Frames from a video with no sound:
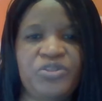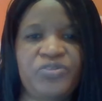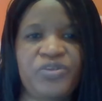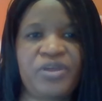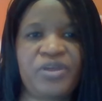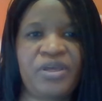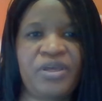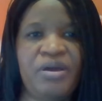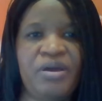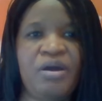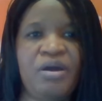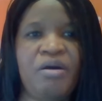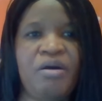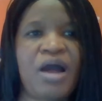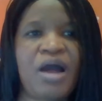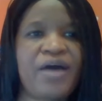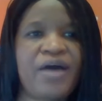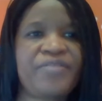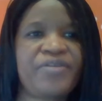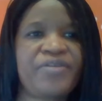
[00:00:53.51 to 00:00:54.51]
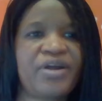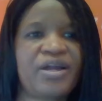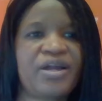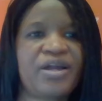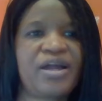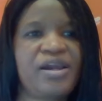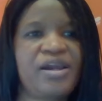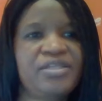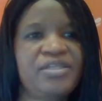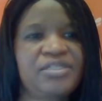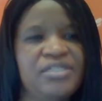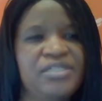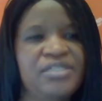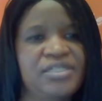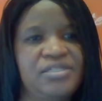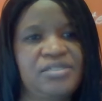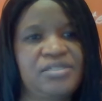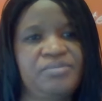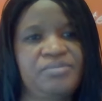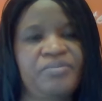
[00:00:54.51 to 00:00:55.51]
the other
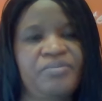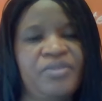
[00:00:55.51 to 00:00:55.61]
curses.